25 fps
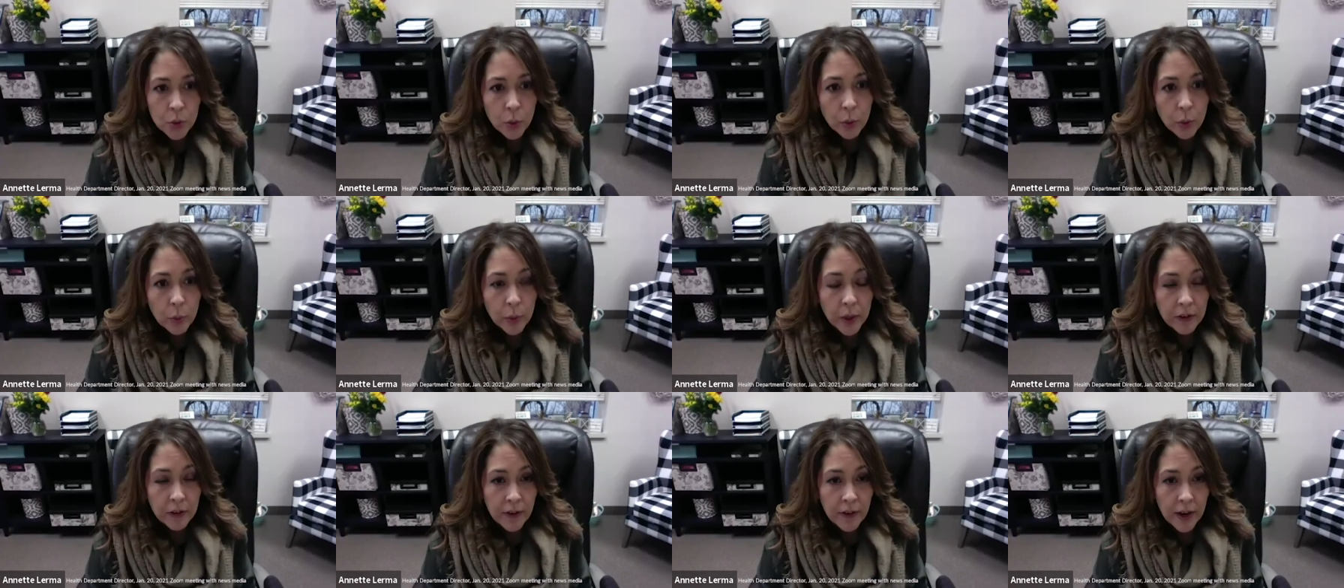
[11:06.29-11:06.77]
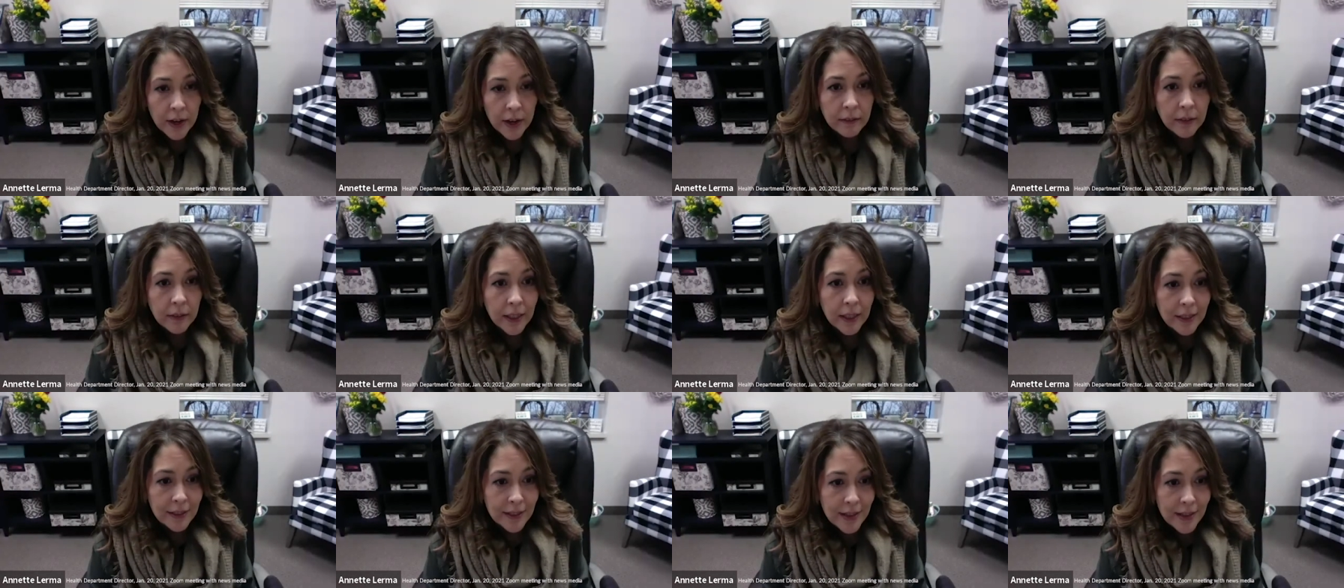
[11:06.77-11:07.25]
When we finally
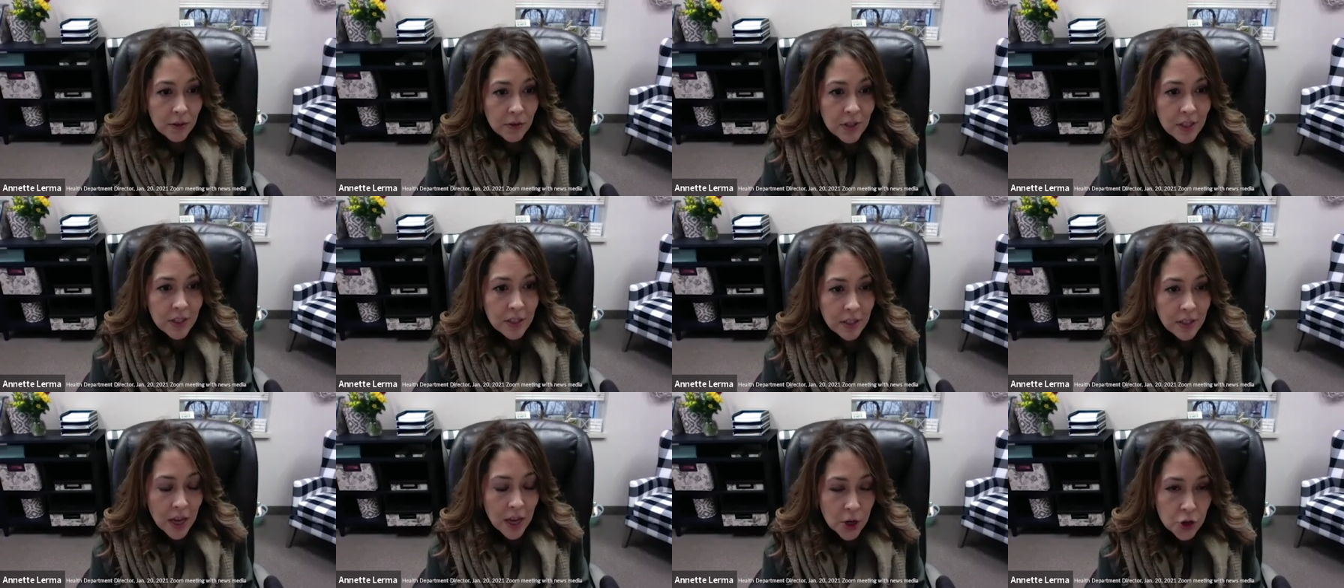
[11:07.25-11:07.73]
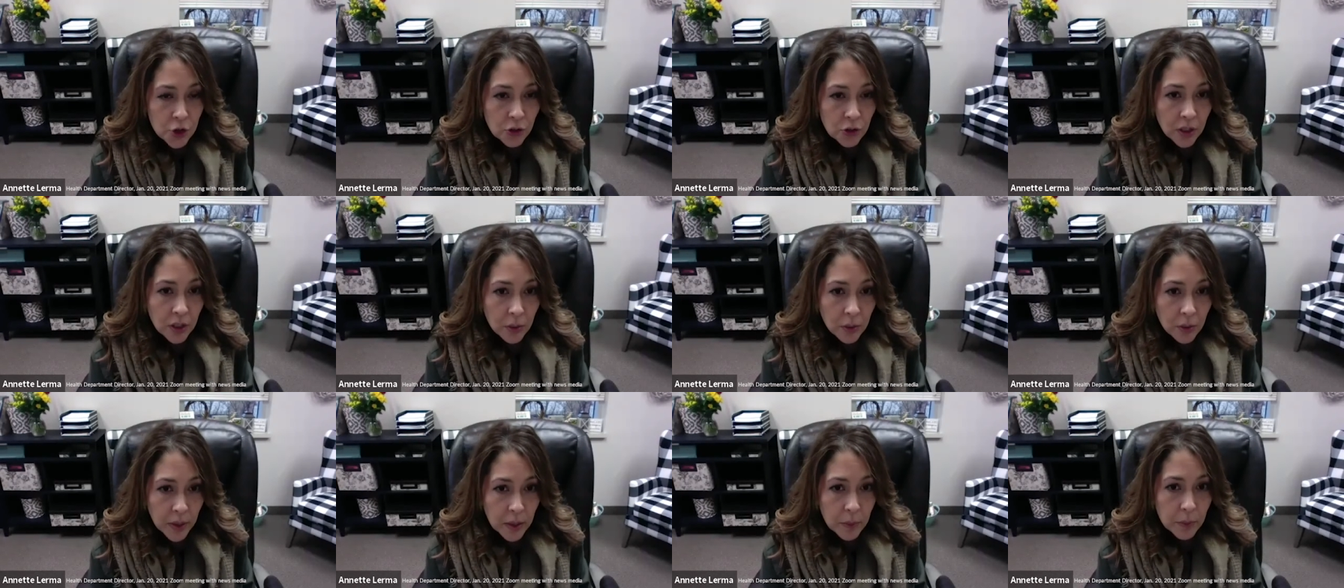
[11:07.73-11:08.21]
get down to
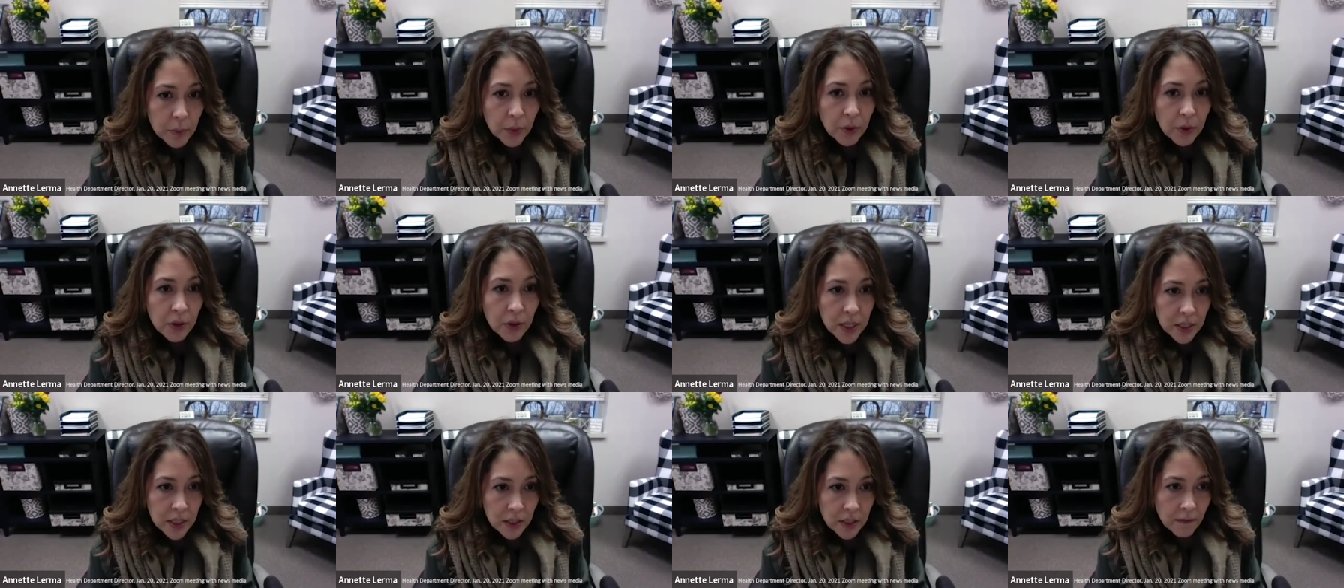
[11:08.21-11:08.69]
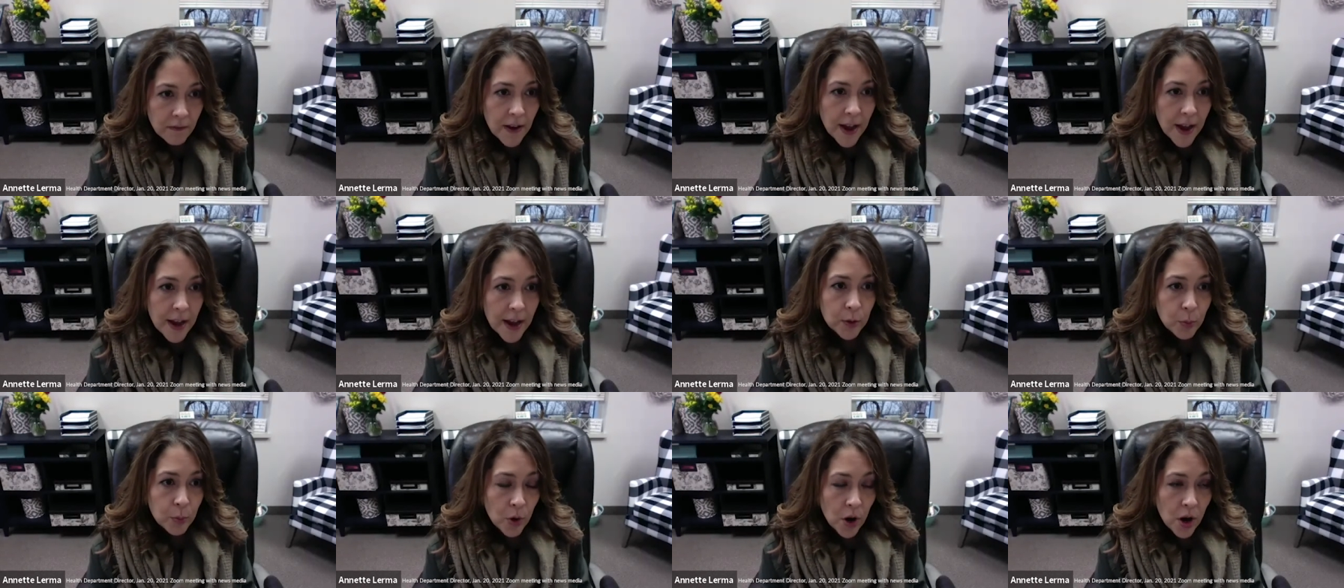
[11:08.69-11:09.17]
scheduling people, it's a
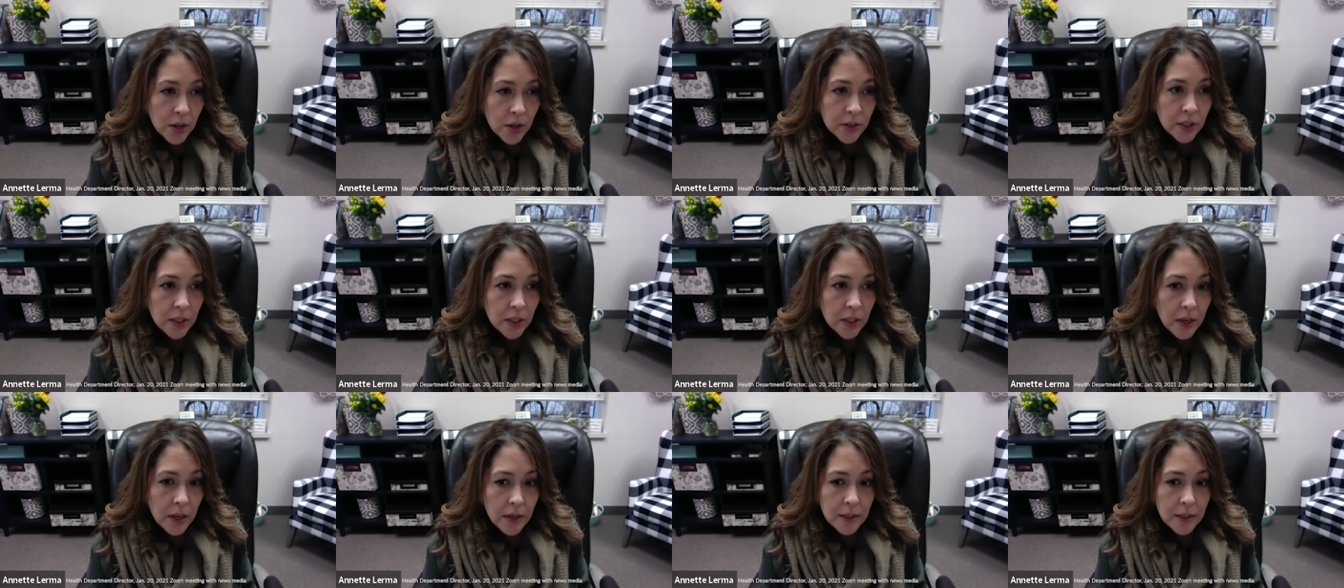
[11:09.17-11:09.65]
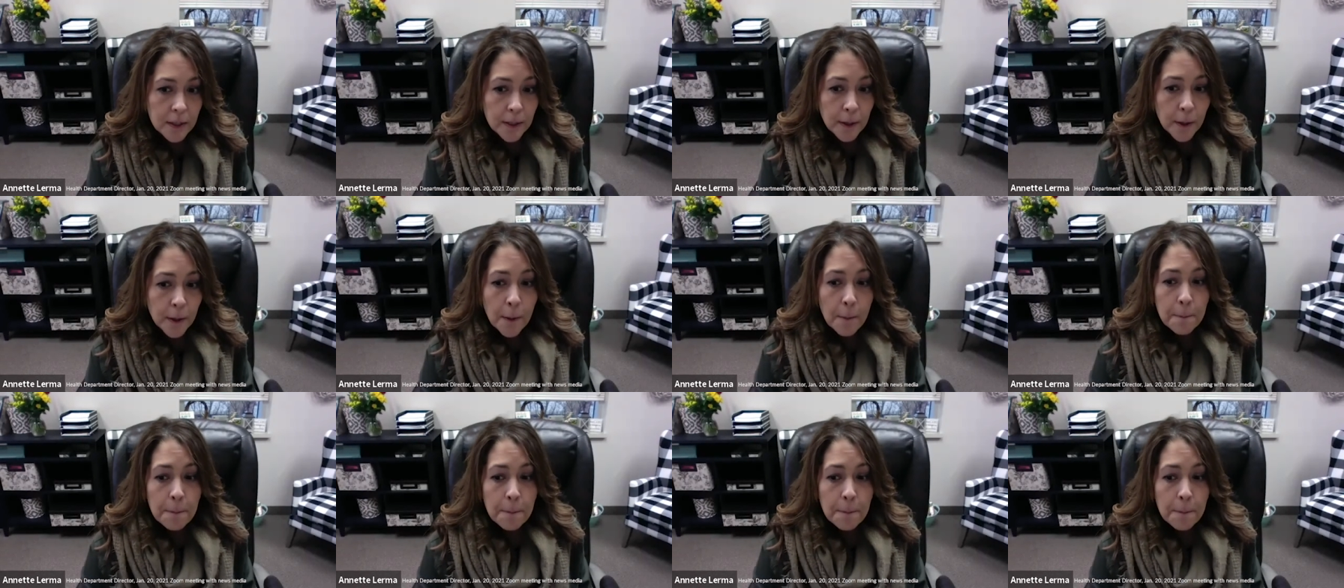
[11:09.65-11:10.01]
fast process.